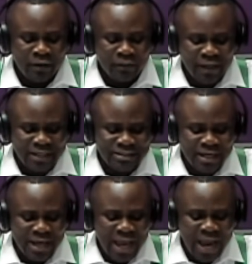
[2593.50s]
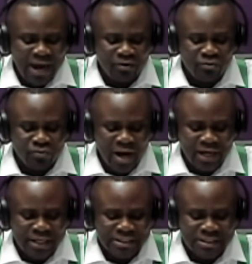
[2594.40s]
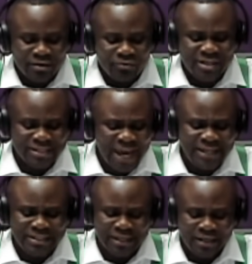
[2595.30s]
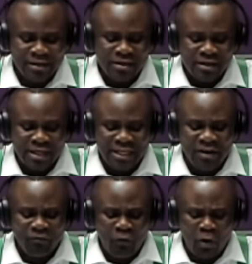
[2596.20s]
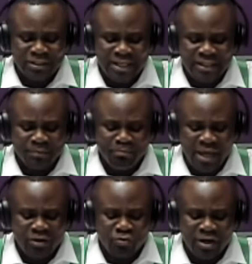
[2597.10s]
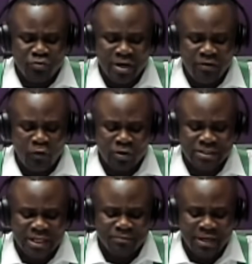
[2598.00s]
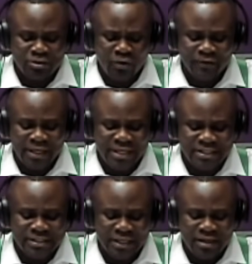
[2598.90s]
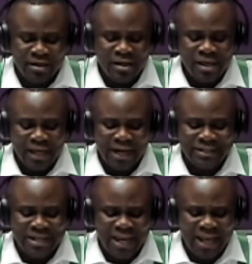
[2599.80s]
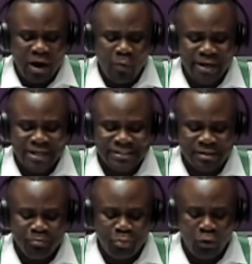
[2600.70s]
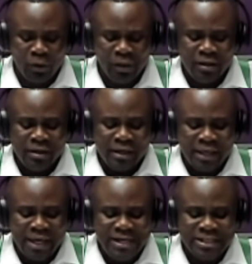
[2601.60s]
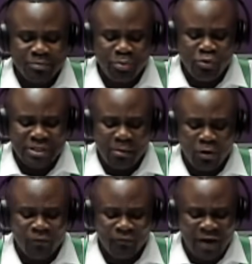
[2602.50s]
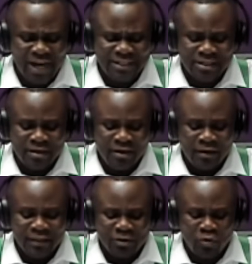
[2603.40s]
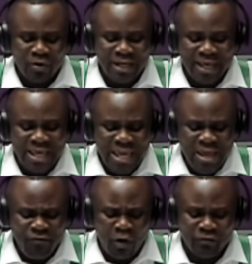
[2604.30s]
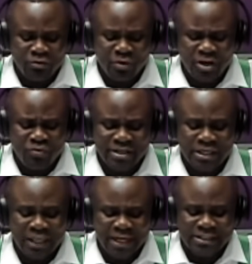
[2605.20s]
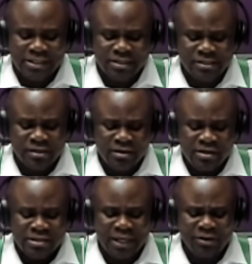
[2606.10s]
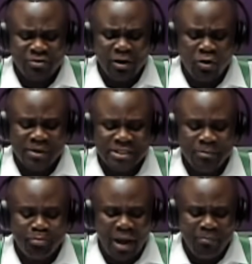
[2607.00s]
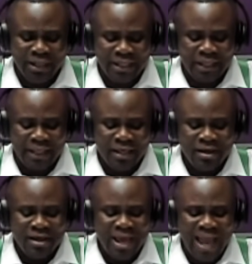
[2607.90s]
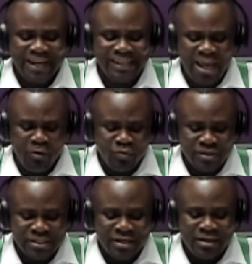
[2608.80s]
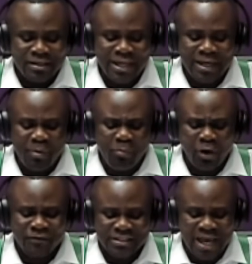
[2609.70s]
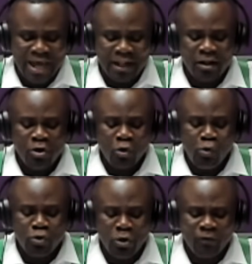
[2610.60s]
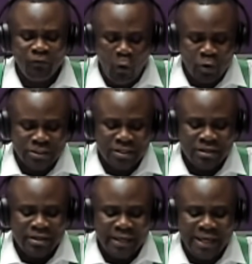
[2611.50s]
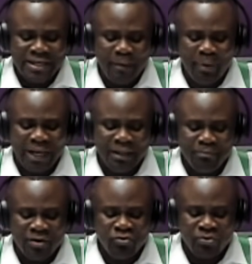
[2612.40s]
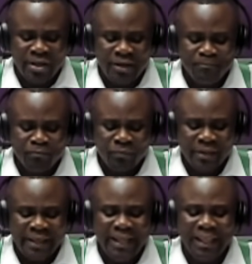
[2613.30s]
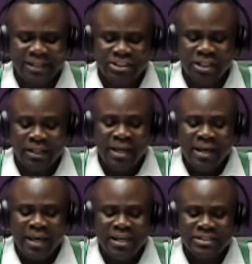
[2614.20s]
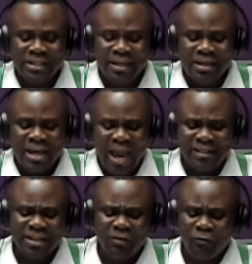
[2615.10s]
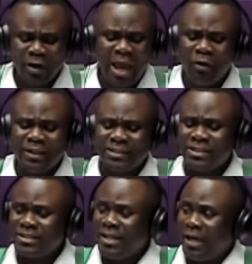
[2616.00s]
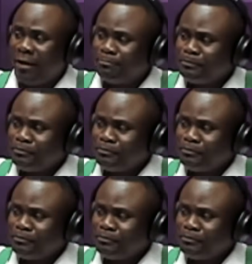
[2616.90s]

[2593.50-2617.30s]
that are recited in the 14th May 2024 statement of the EC can take away the simple, indisputable fact that on the eve of the 2020 elections, the Electoral Commission publicly announced that the people of SAL could not vote in the parliamentary election. And I think that for now, that is the